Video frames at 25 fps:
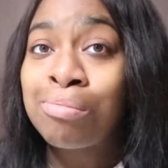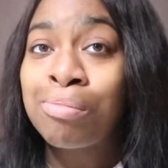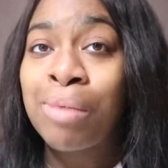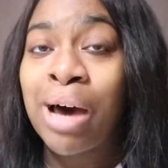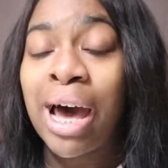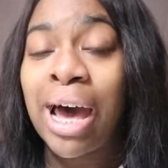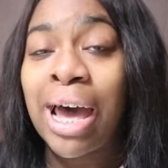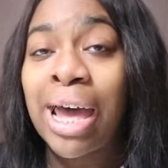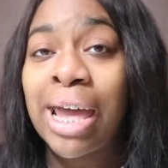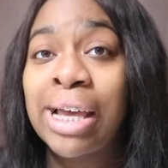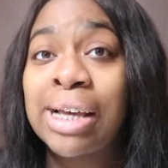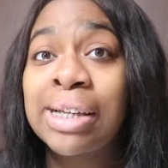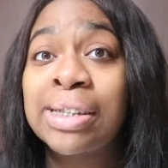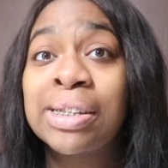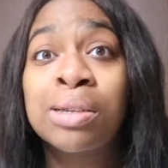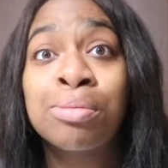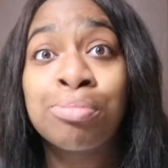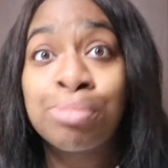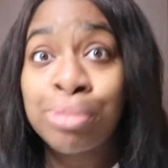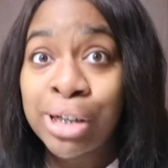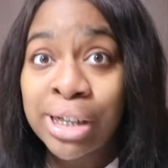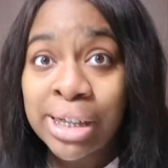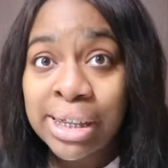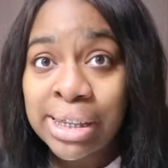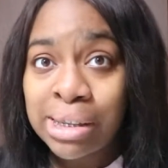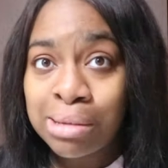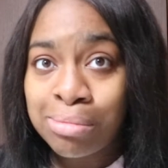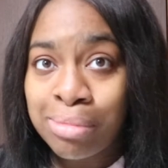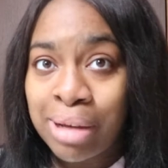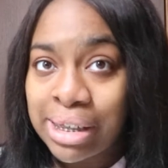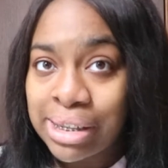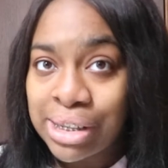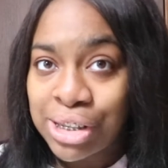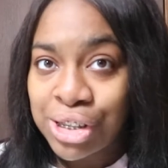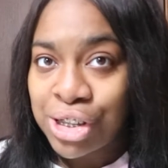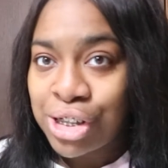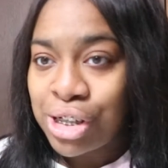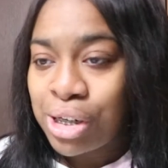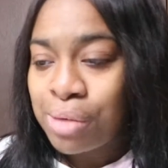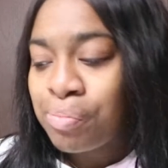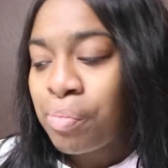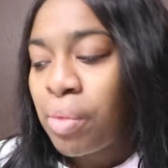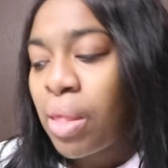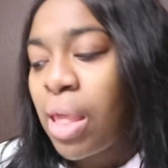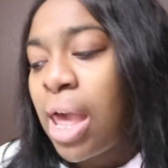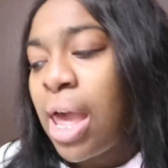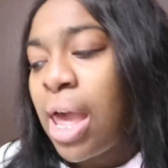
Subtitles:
my spring semester